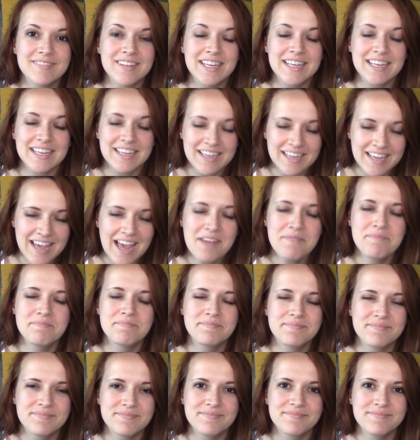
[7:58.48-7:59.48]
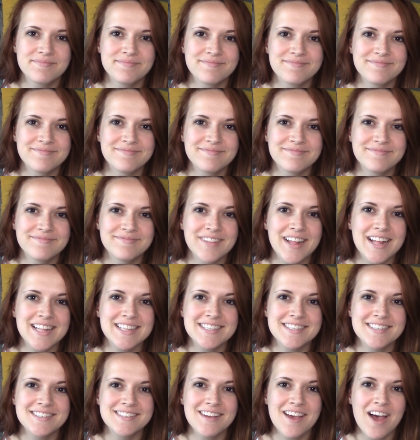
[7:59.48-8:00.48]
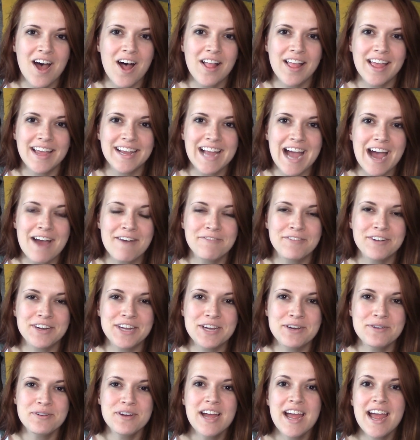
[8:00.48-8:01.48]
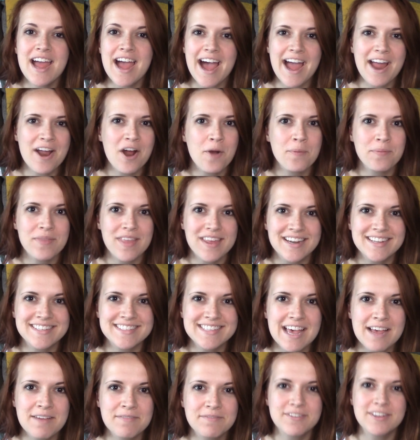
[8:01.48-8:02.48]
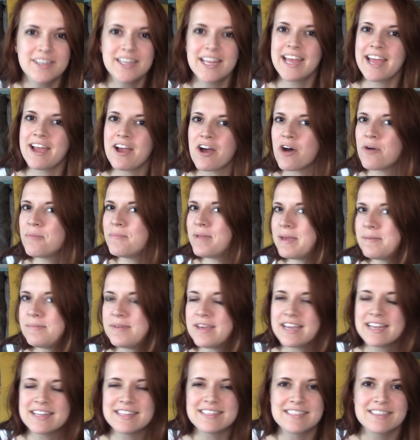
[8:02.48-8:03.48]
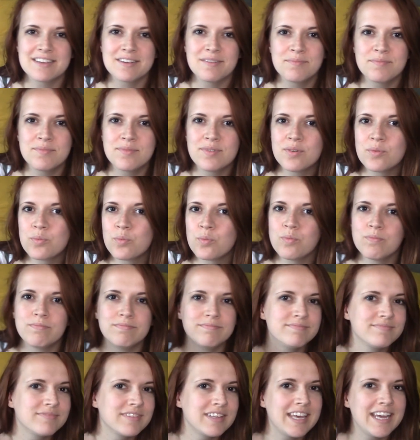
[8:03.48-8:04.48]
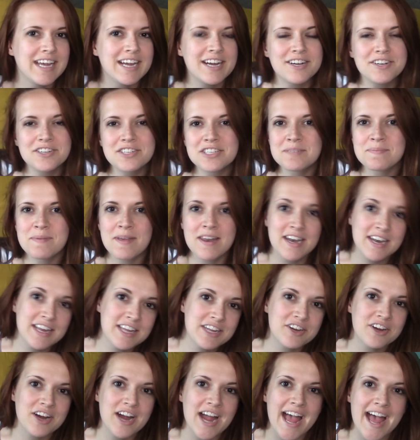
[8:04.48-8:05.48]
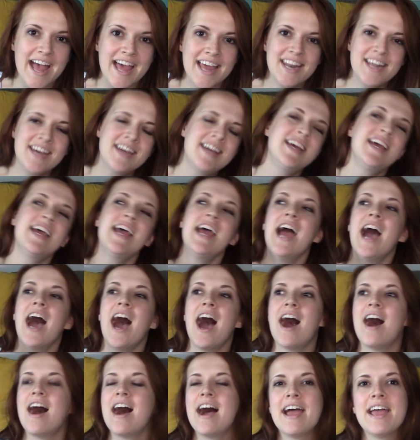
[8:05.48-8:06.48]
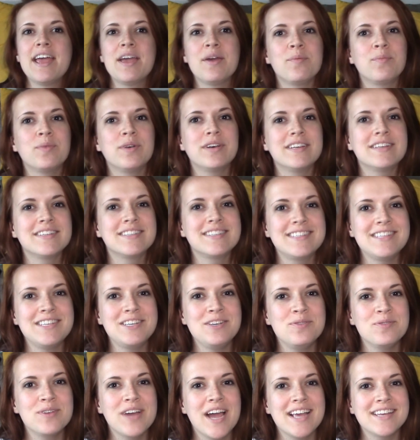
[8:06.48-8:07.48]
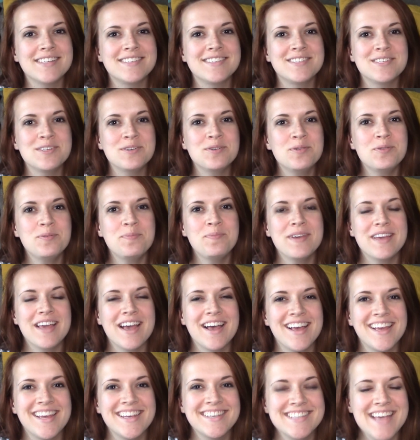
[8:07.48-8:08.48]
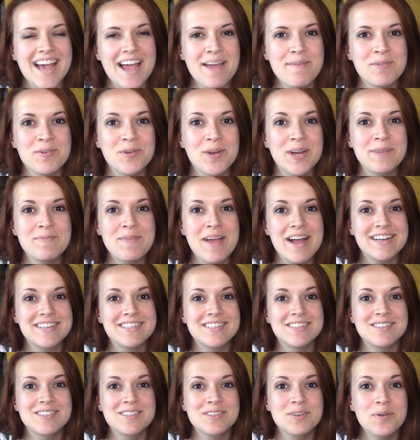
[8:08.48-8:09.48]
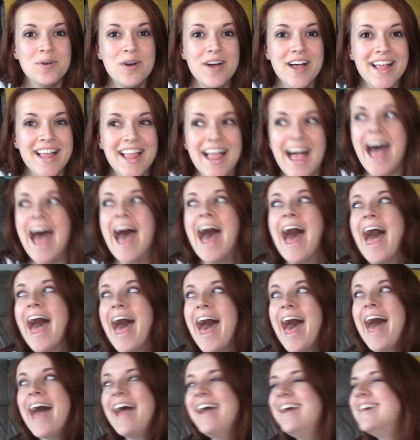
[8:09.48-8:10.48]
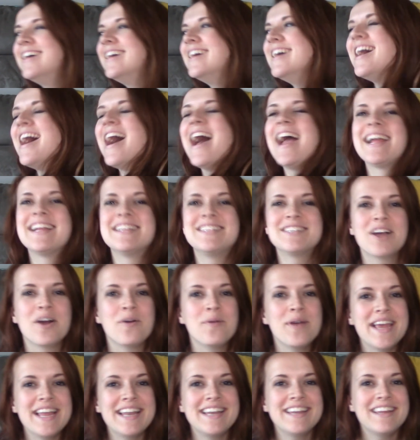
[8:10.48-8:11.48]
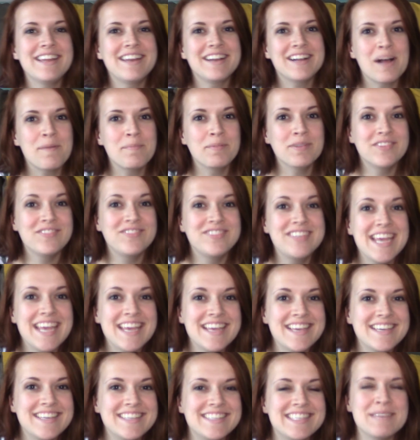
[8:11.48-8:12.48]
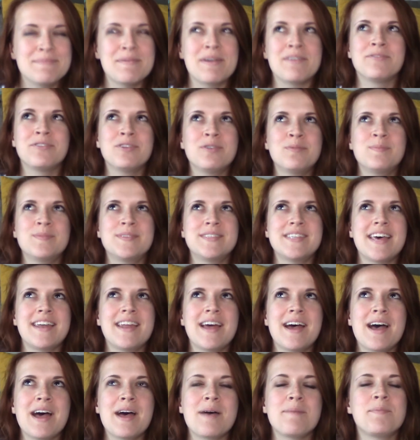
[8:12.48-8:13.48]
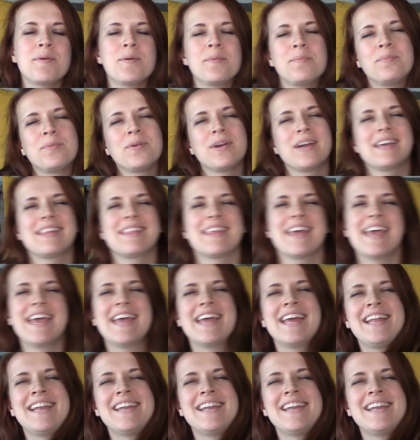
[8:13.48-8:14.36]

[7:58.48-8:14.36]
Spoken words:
yeah, that's all I got for you. I hope that it's helpful. I hope maybe it gets some gears spinning in your head. I will see you guys soon because I'm going back to school. I get to go in a couple of days, get my room set up, breathe in